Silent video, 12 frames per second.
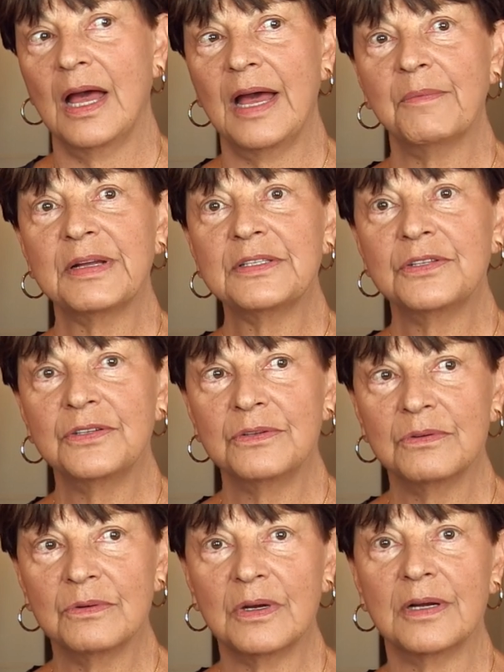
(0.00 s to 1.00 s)
I went
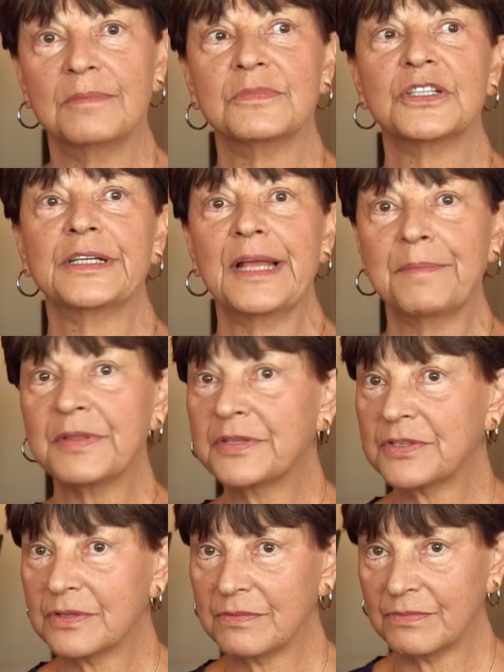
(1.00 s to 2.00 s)
to um,
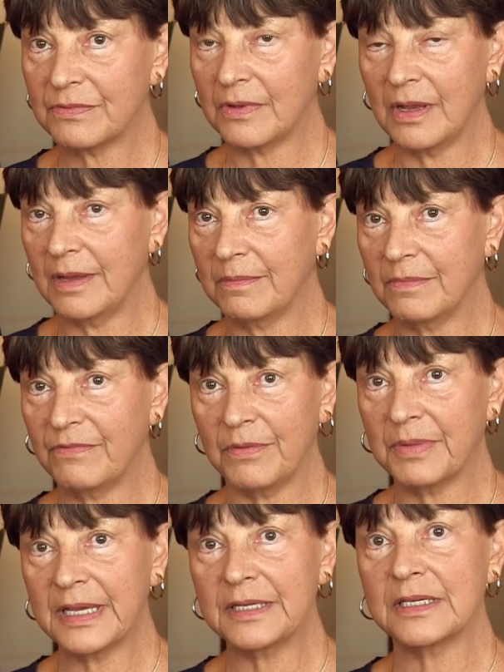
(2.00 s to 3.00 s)
um,
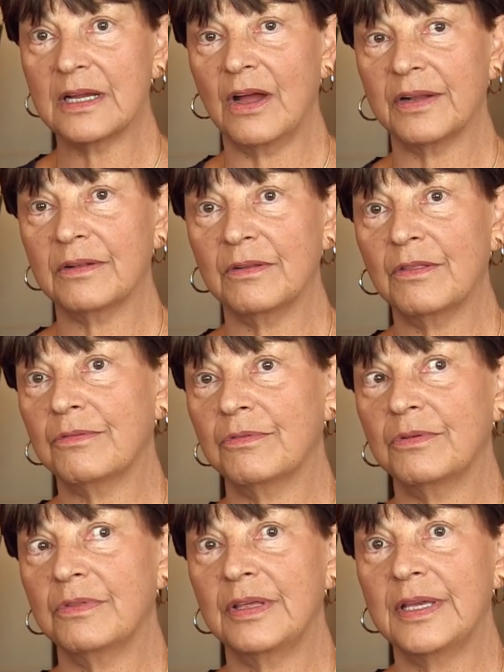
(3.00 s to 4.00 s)
from kindergarten
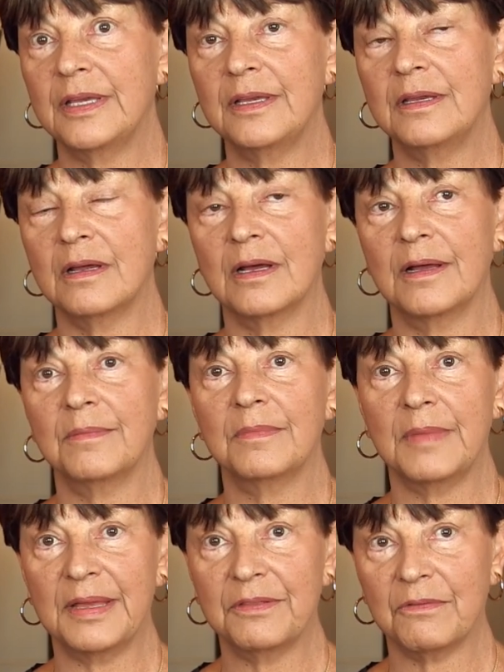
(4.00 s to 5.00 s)
through the
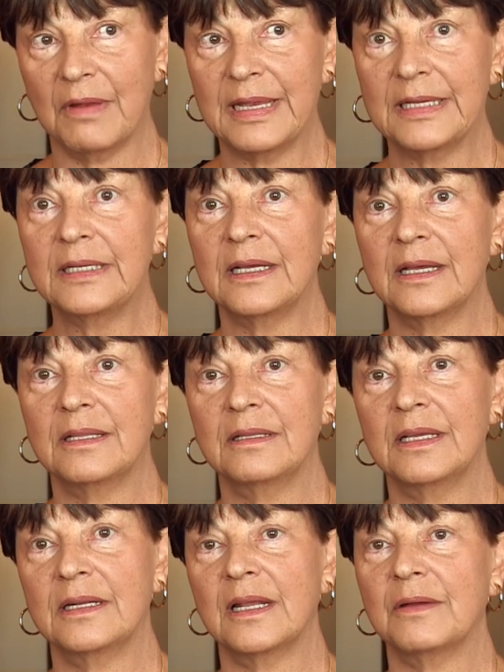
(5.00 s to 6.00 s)
um, eighth grade, and
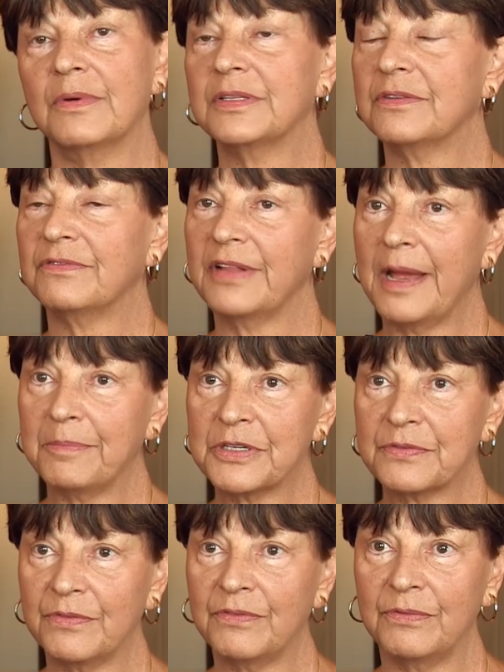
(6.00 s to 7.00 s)
then I went to
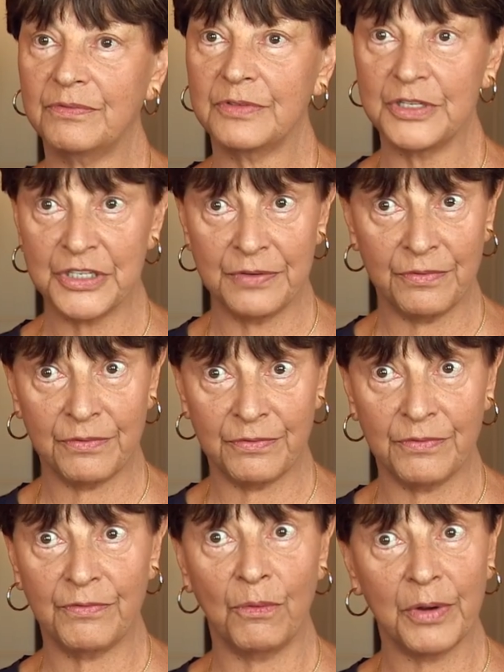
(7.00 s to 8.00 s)
Flatbush for yeshiva
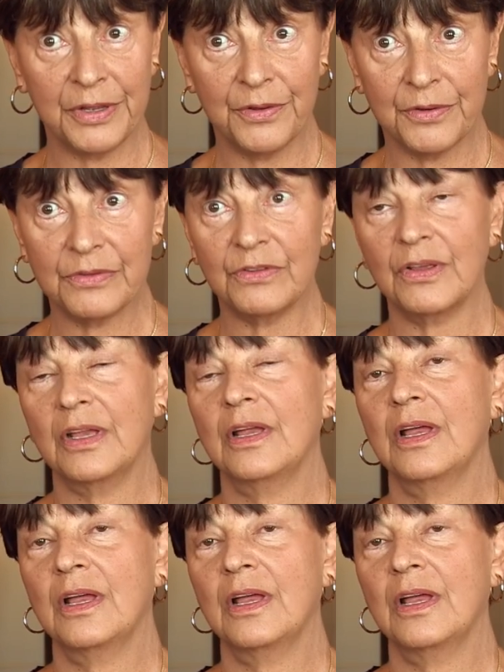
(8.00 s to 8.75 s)
for four years,